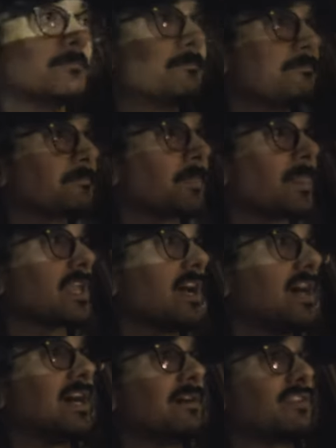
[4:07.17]
Mm-hmm.
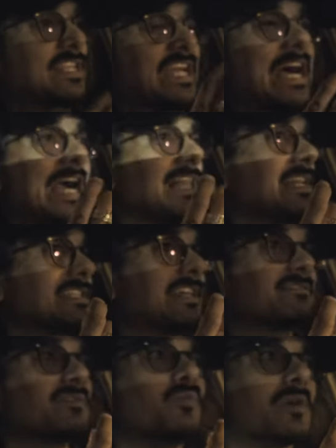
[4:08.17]
Uh, like the highlights
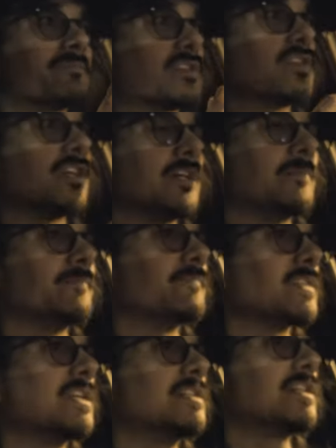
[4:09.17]
have some warmth to
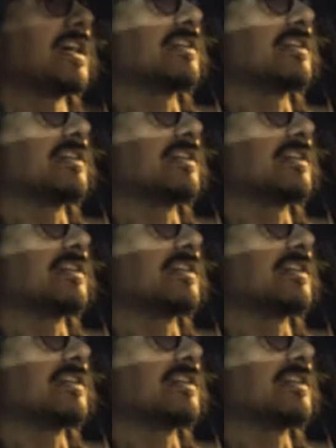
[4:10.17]
them.